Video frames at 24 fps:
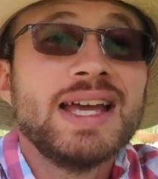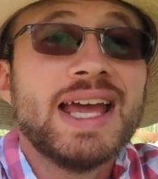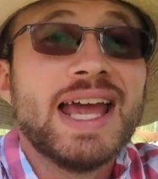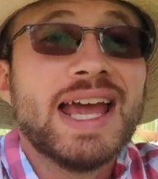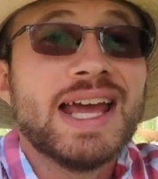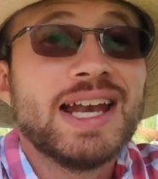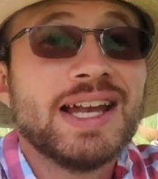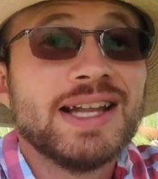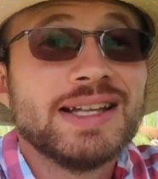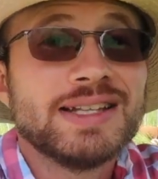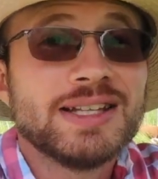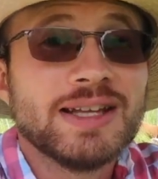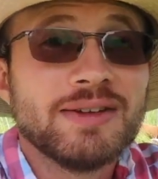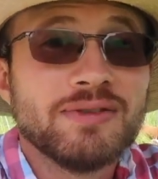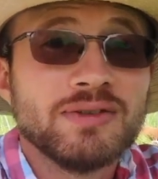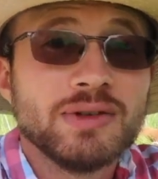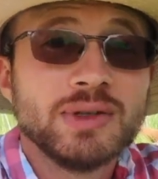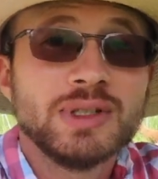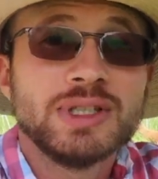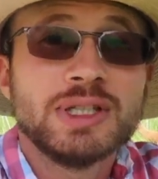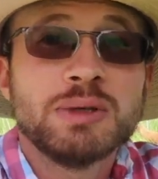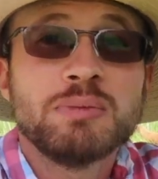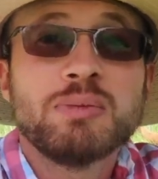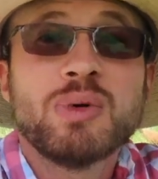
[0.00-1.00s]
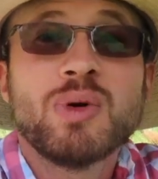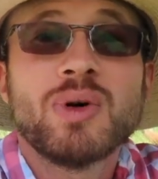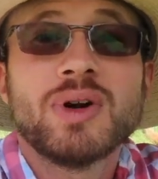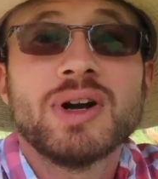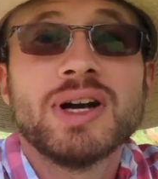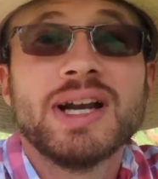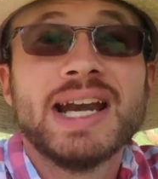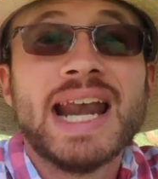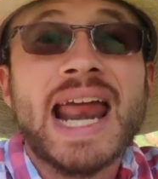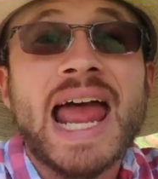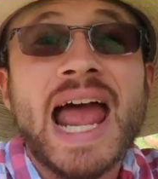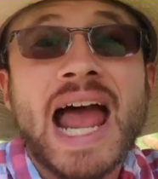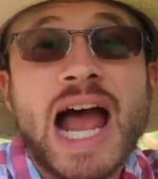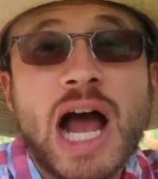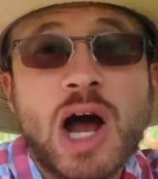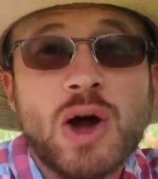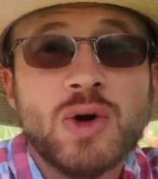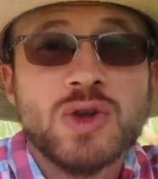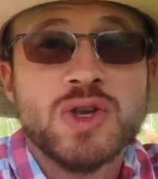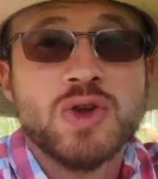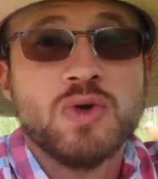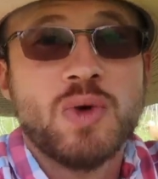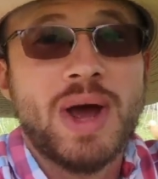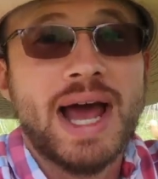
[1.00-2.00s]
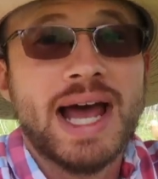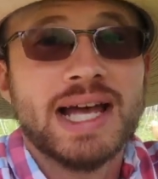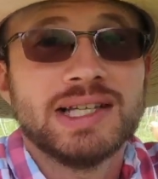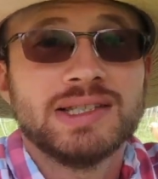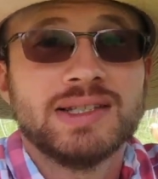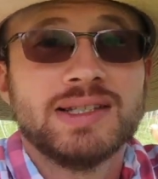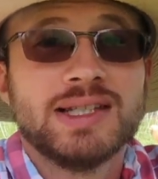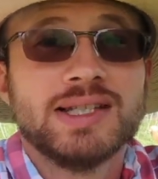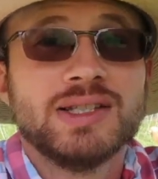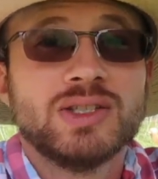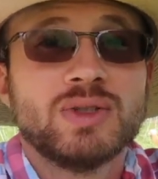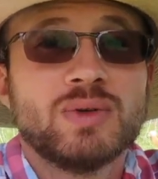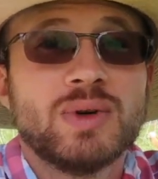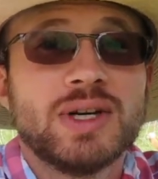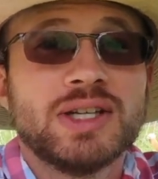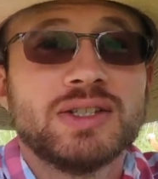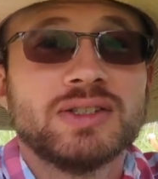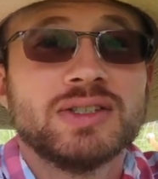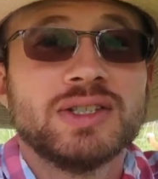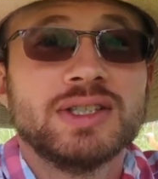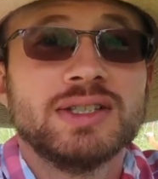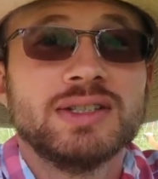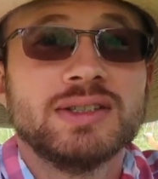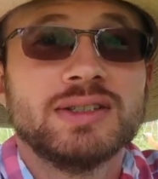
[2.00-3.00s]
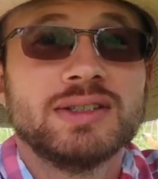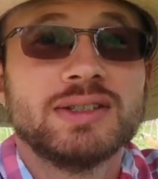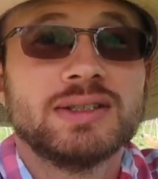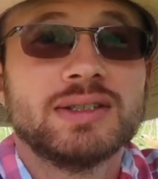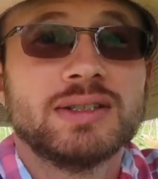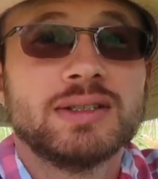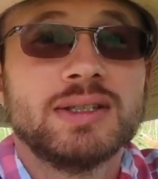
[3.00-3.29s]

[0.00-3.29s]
and it's really important how you ask these questions.